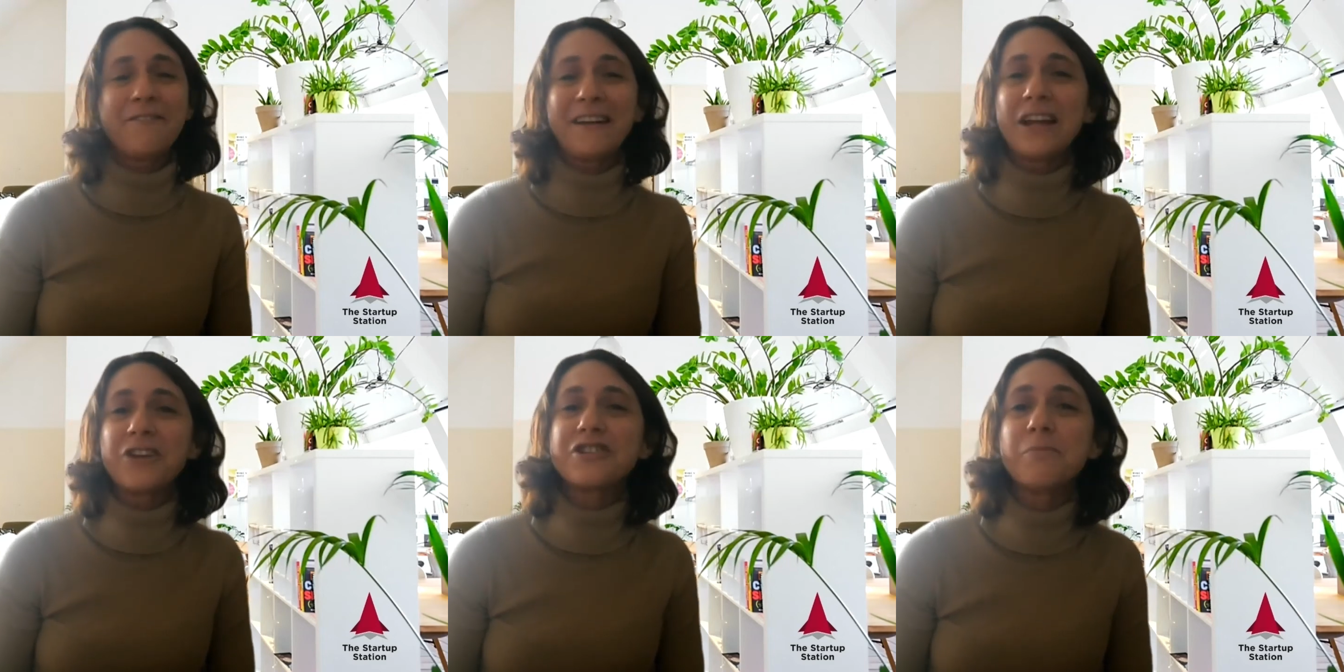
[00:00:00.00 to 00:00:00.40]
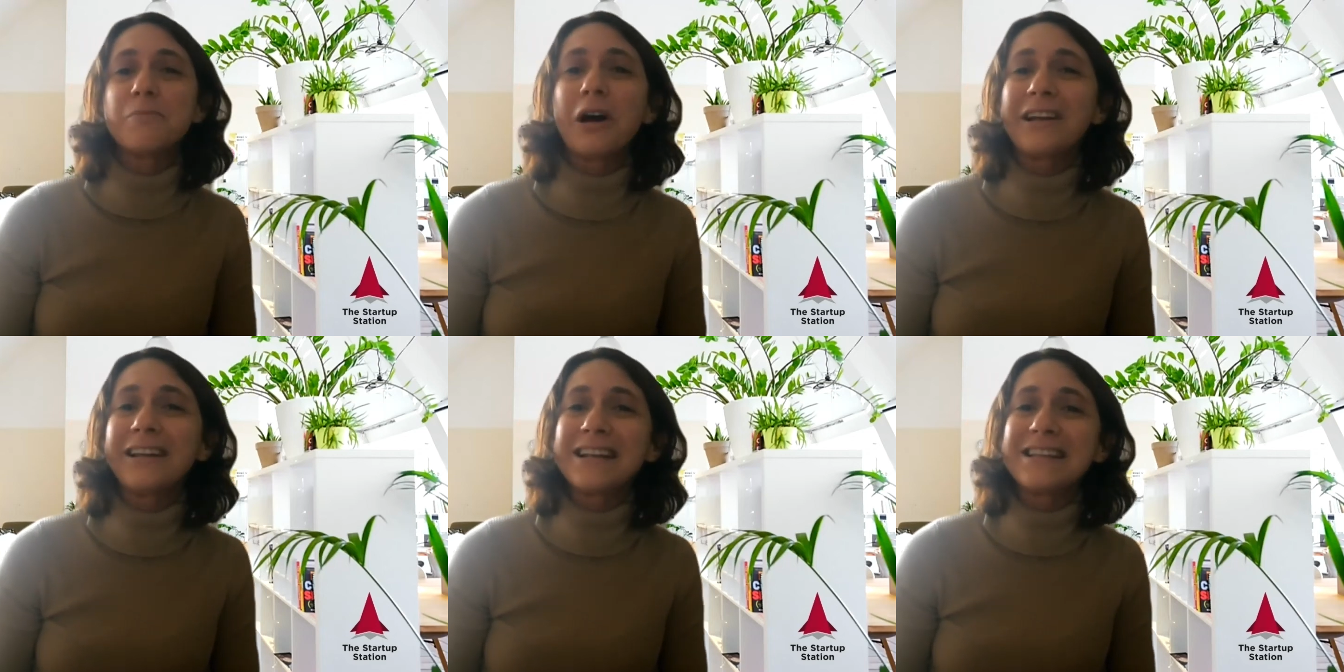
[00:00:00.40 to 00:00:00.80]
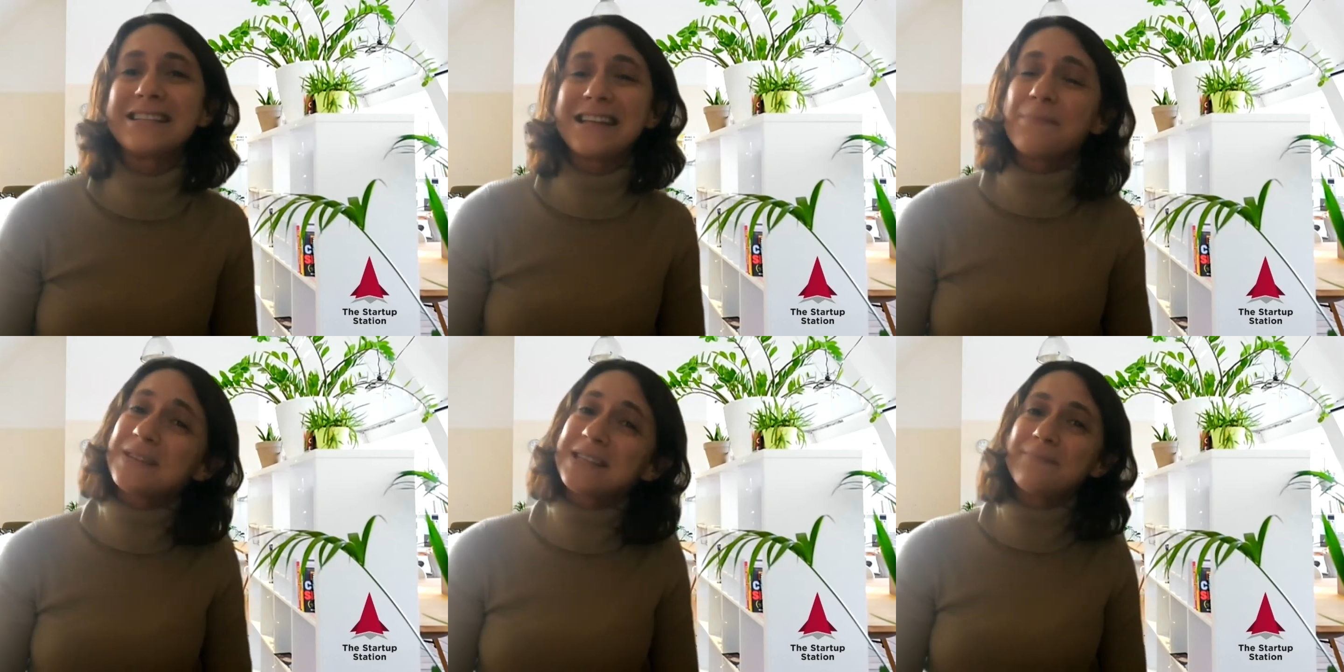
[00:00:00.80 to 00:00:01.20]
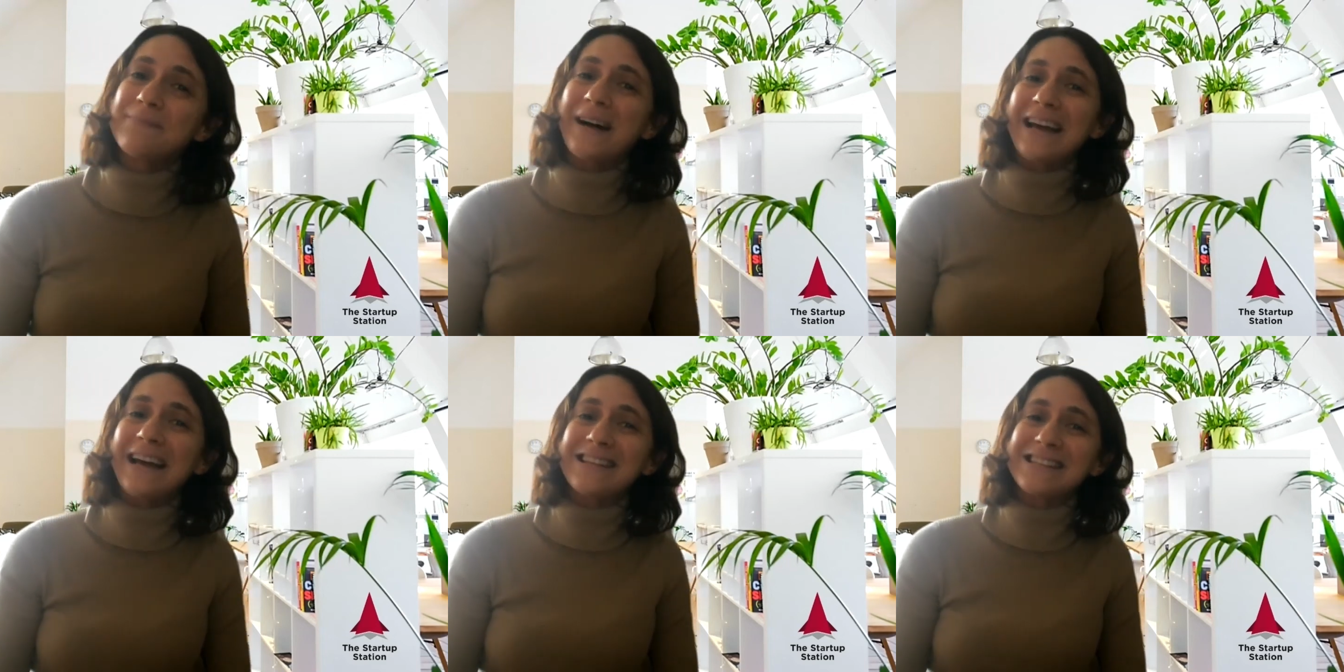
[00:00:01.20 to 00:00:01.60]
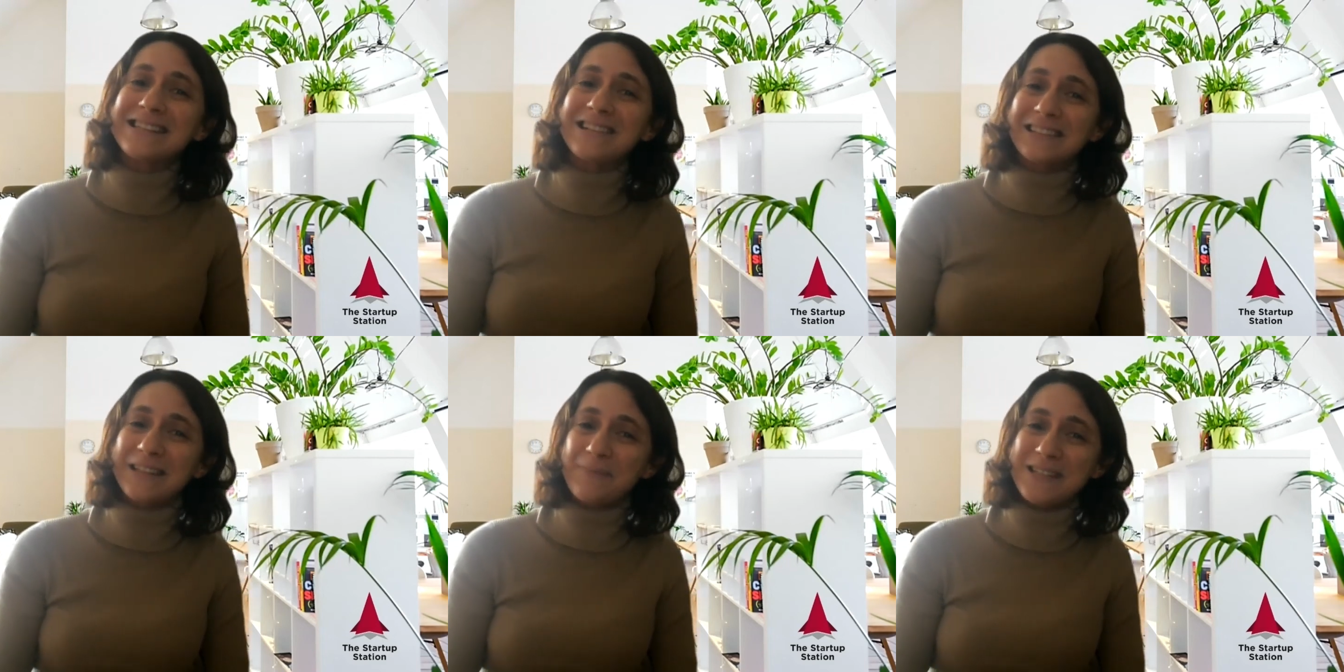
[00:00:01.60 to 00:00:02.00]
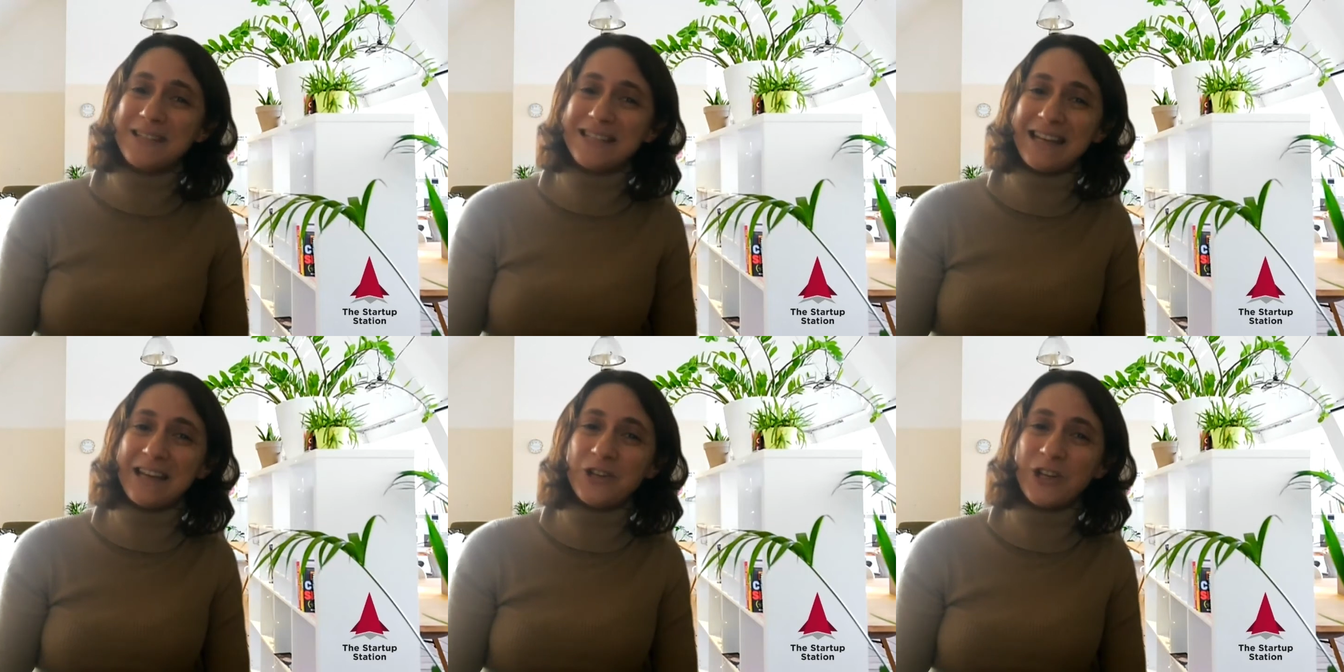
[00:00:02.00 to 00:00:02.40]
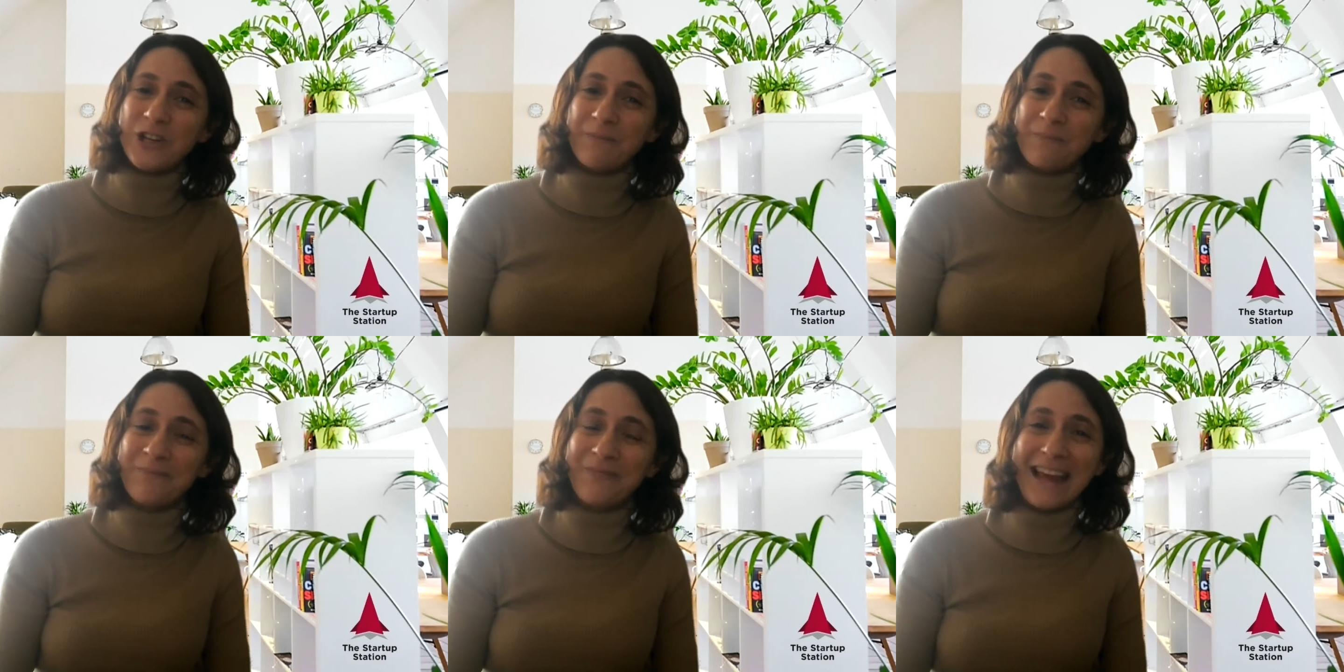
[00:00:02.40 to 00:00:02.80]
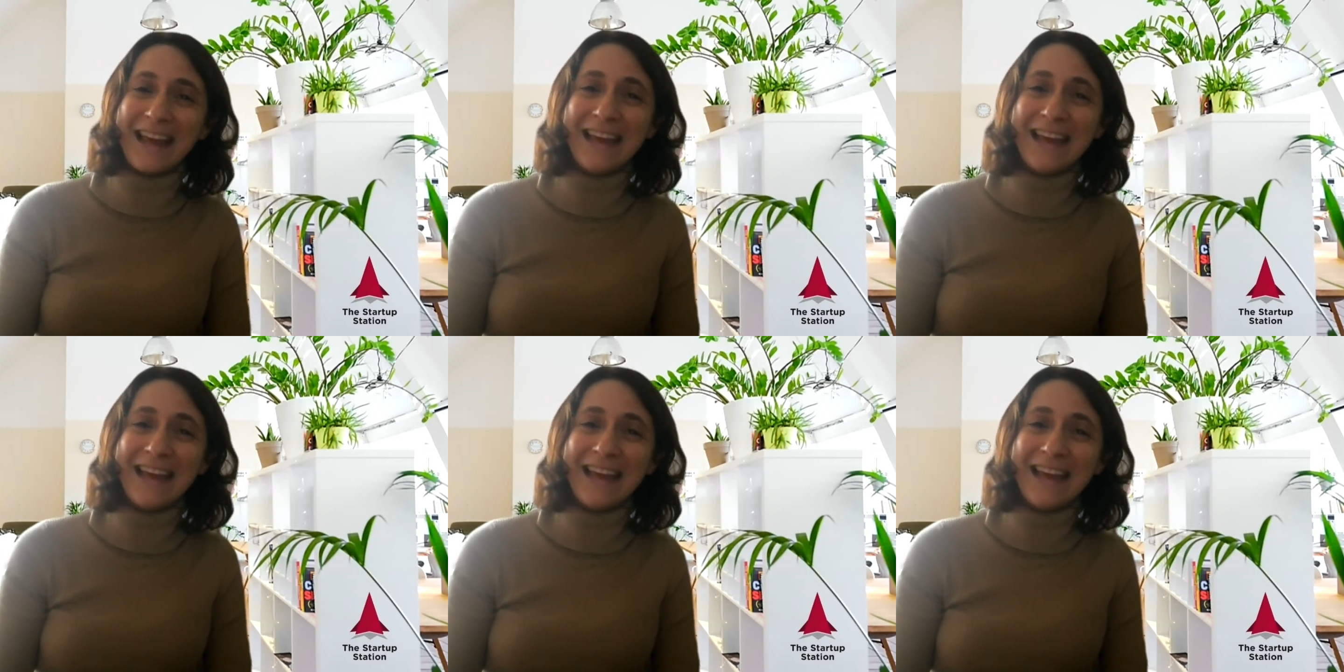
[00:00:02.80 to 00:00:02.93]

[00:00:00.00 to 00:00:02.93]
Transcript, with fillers: Financial Modeling Tips by The Startup Station.